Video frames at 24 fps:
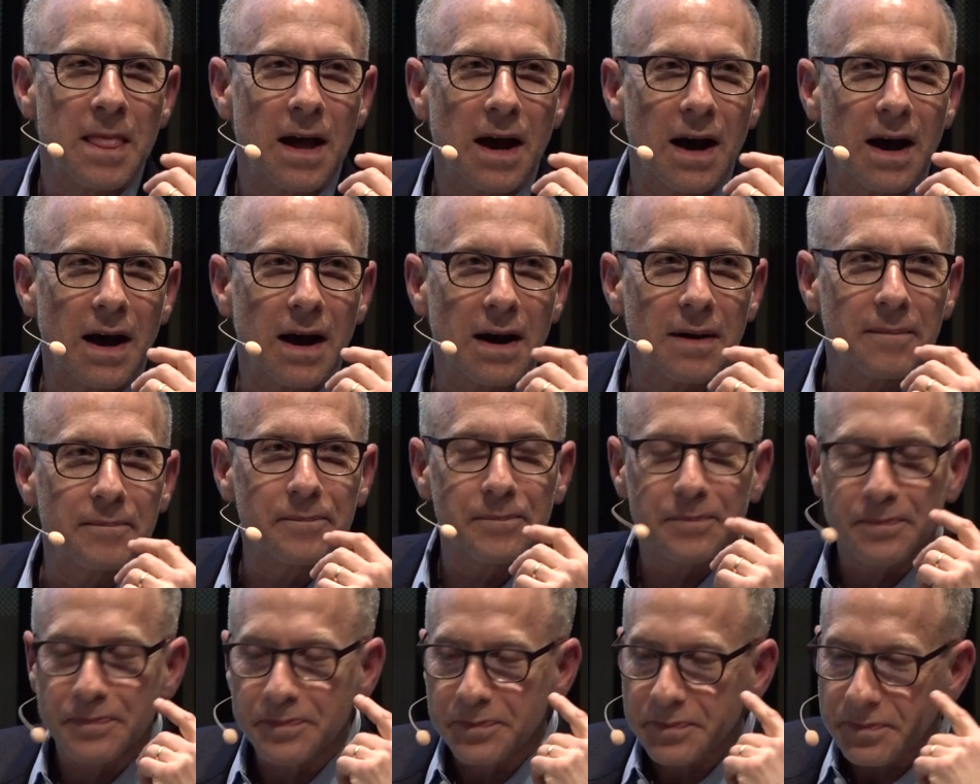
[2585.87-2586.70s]
Um,
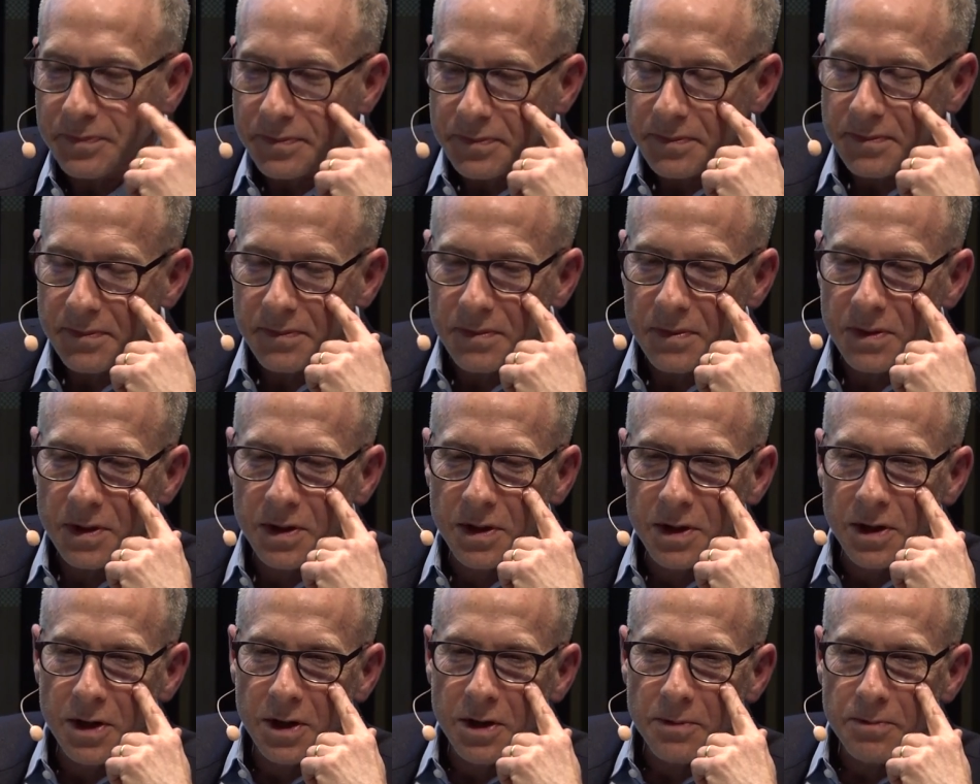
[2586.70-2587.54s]

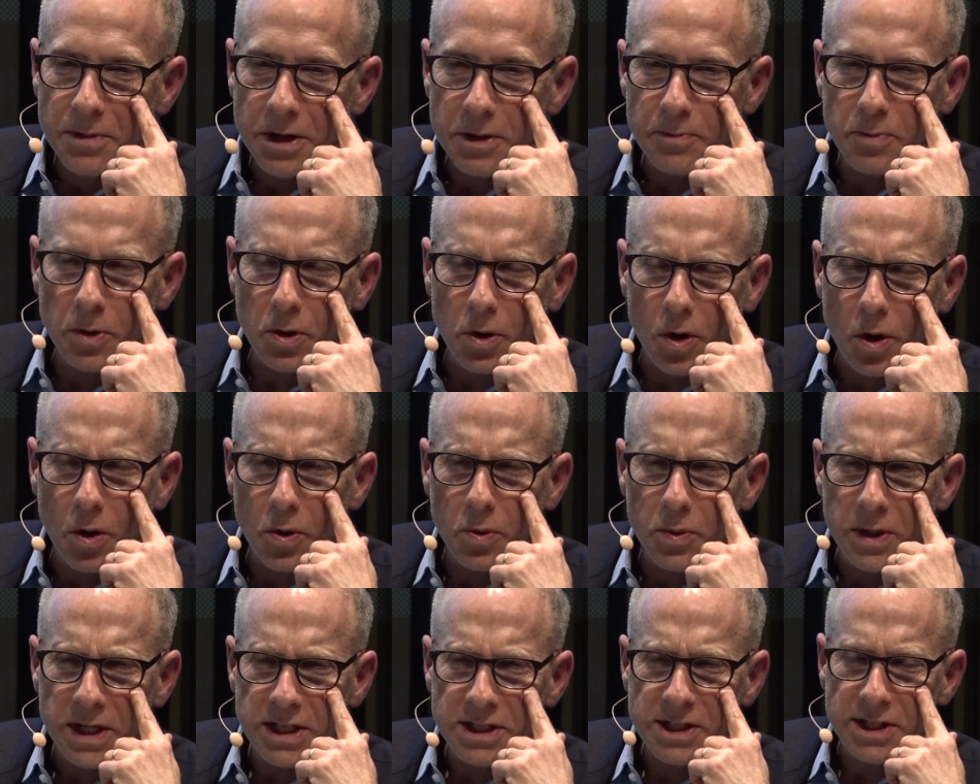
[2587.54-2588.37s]
people
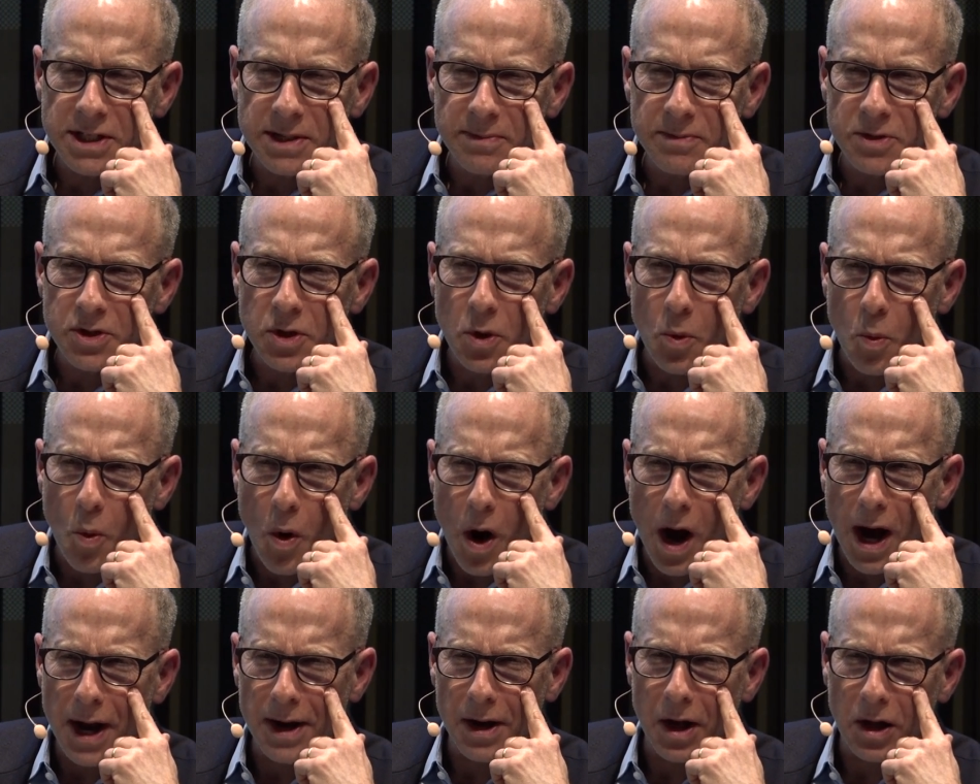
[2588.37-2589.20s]
always seem to
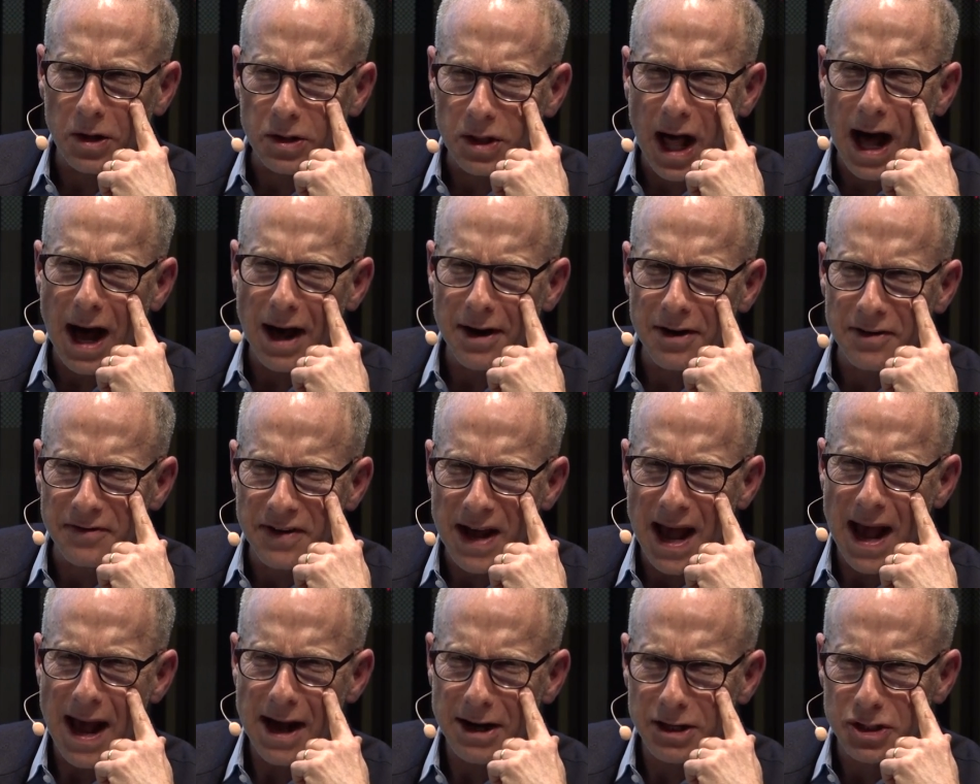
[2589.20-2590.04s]
want a lot of
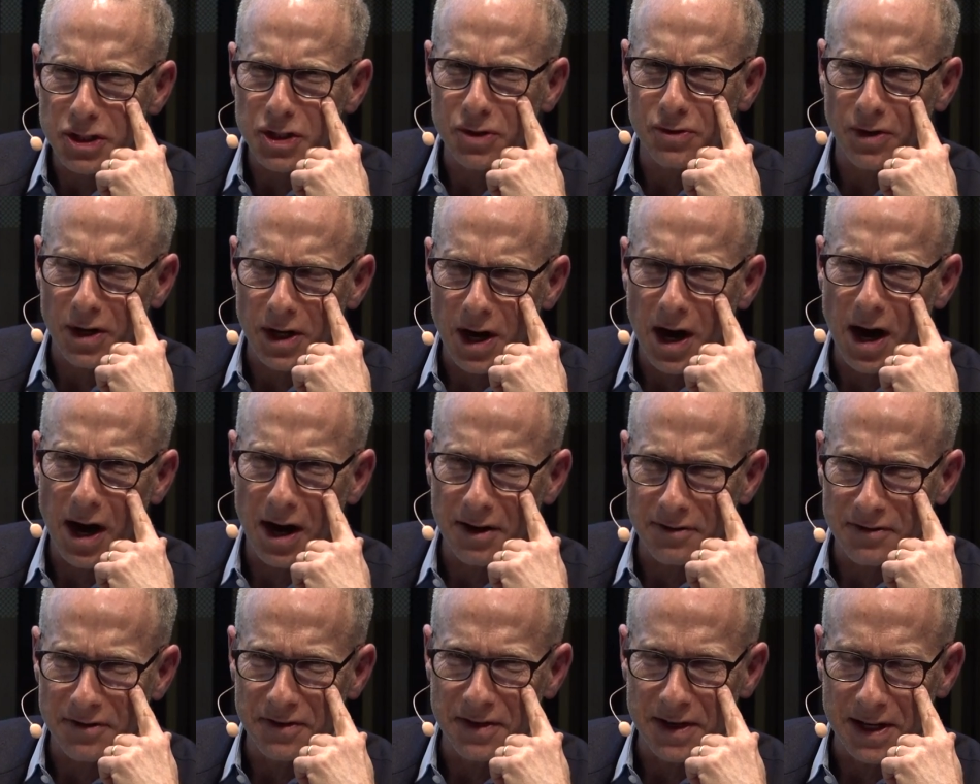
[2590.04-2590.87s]
extra
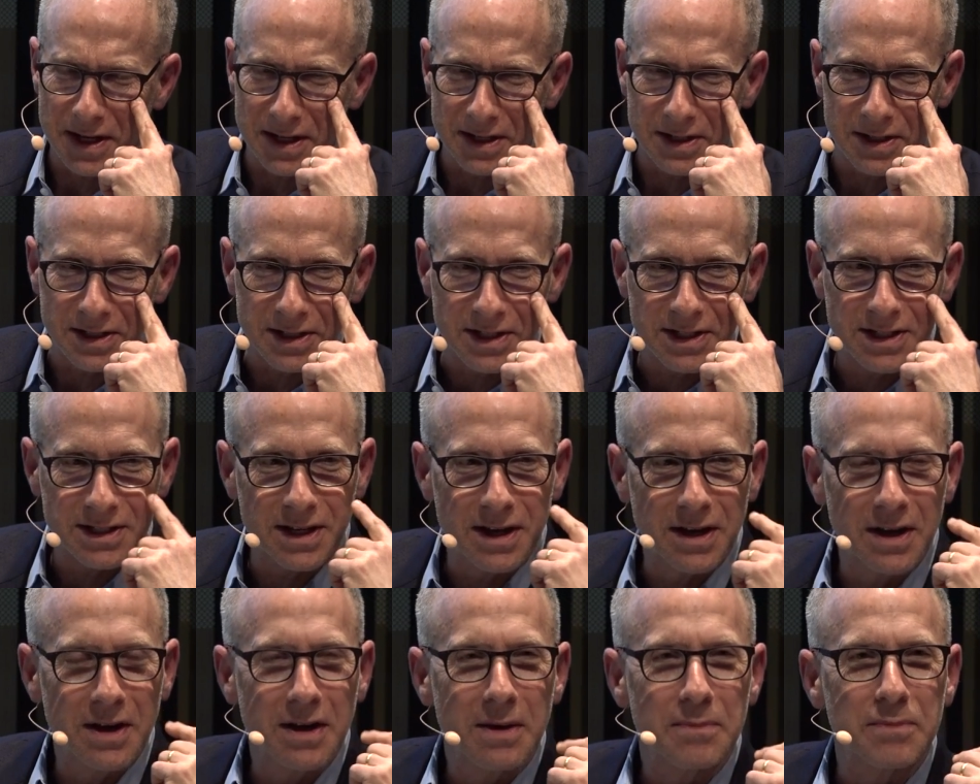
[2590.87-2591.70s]
confidence
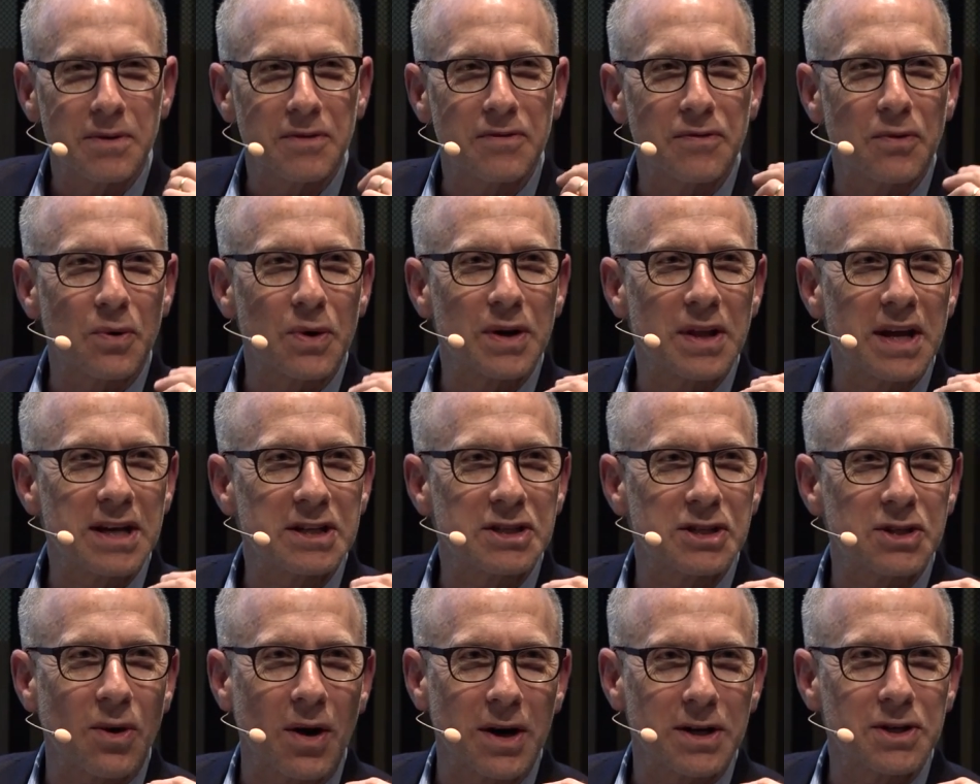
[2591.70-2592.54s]
before they
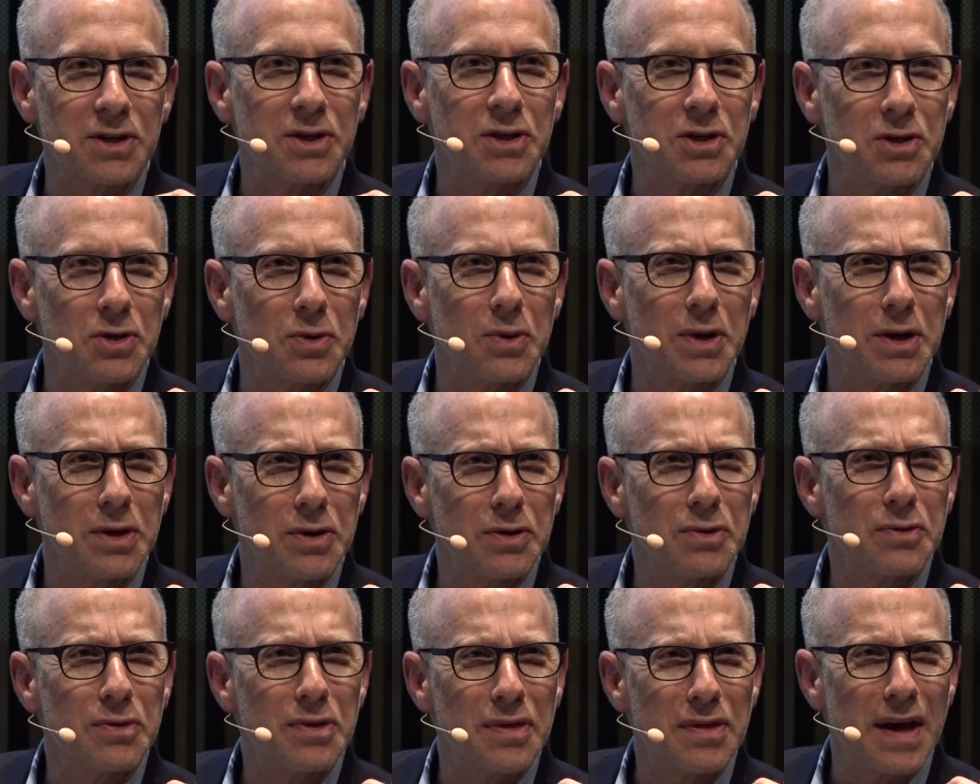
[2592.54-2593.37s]
start to do a
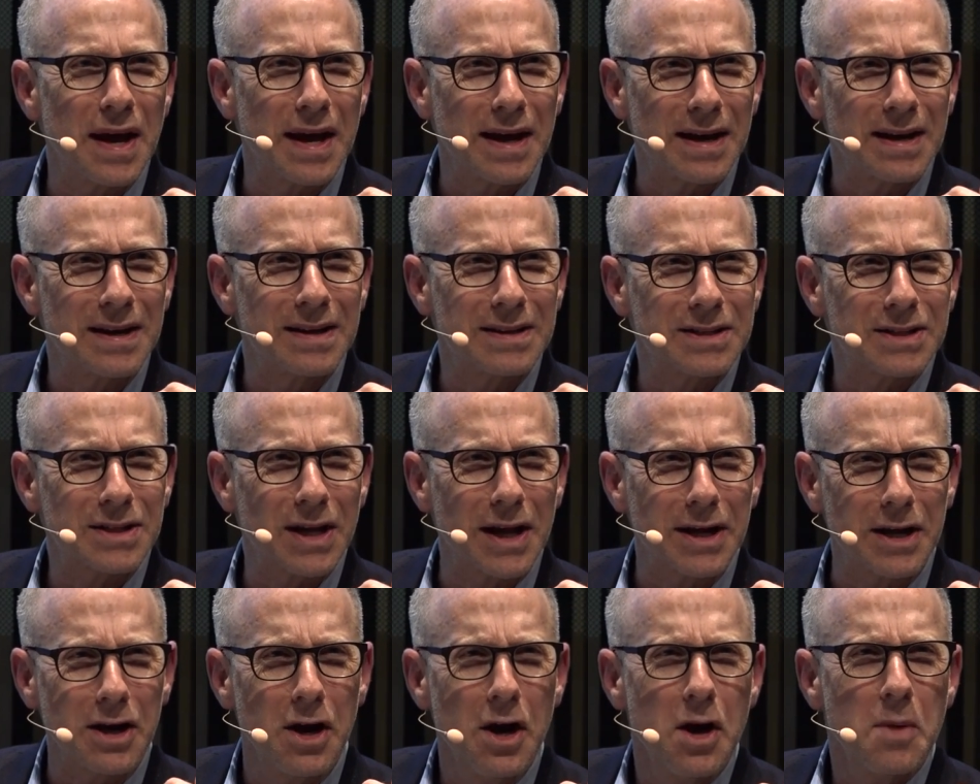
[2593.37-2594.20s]
new thing. It's
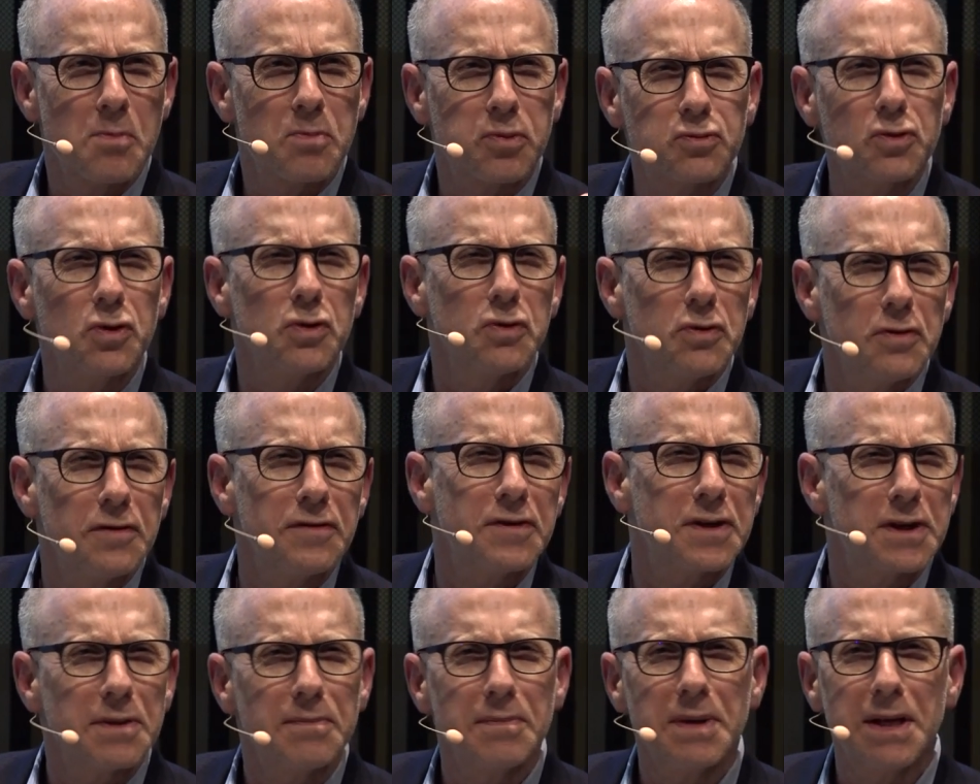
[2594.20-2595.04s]
like,
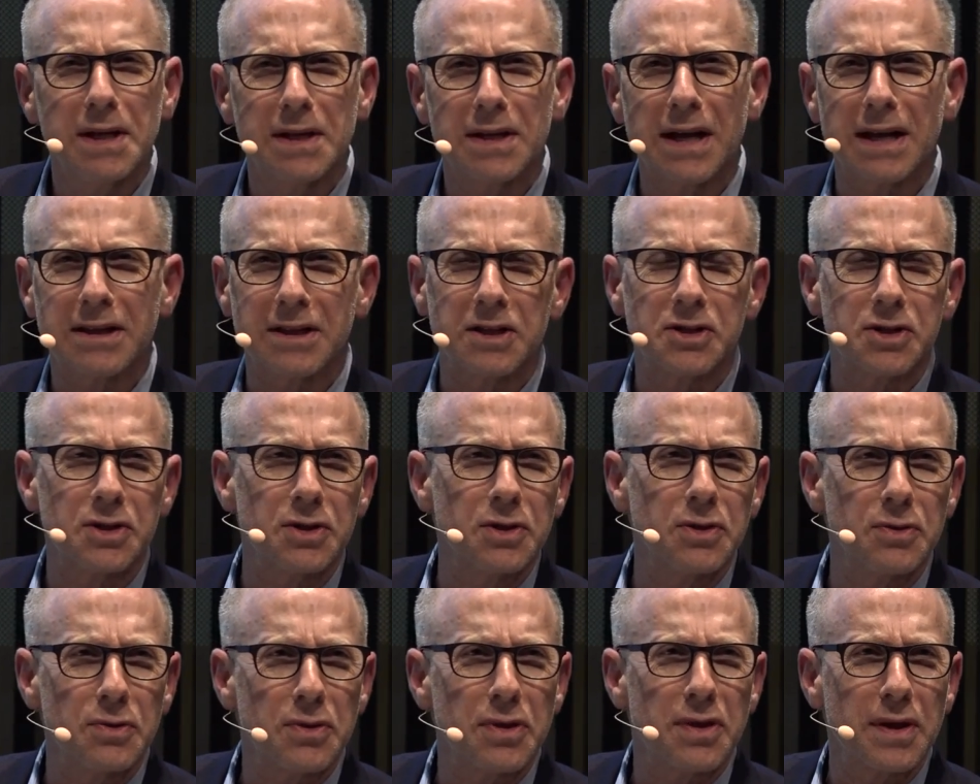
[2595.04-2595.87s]
prove to me that this
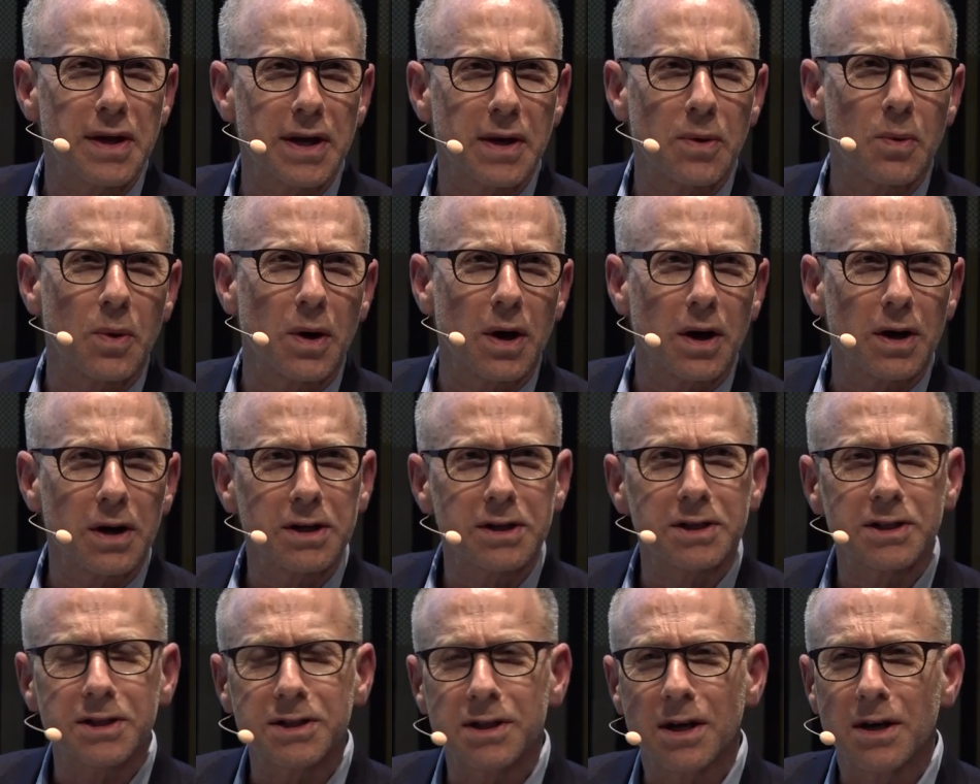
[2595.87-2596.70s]
new thing
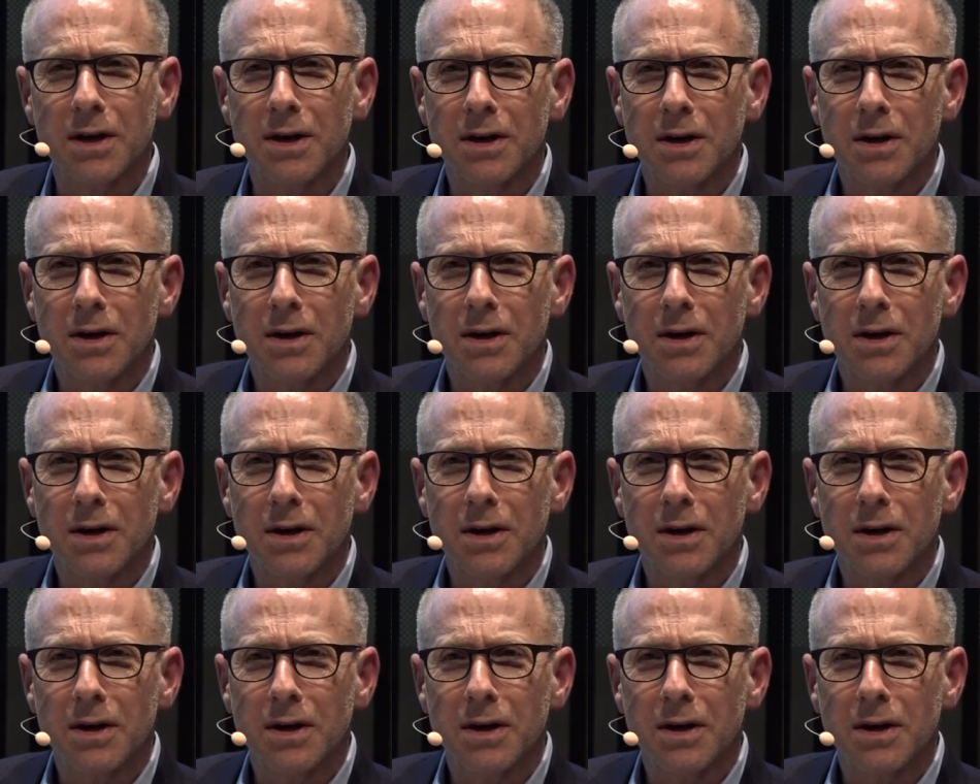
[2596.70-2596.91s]
works.